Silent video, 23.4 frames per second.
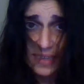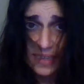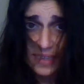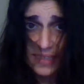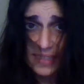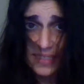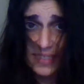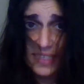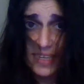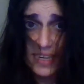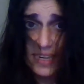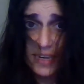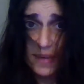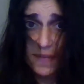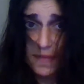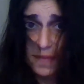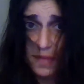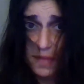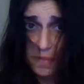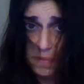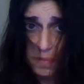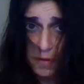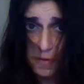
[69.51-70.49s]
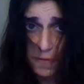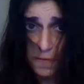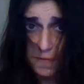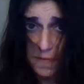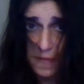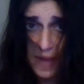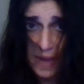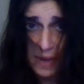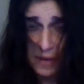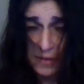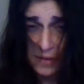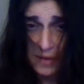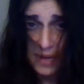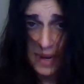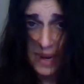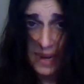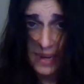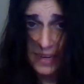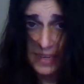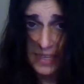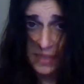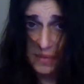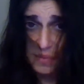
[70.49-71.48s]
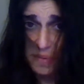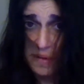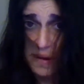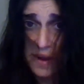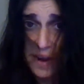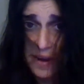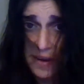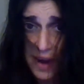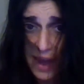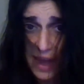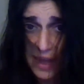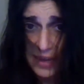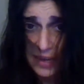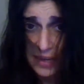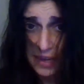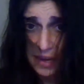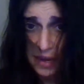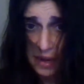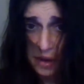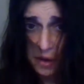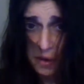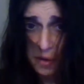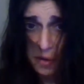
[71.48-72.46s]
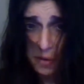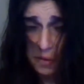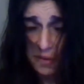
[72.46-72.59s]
save the profound night where I go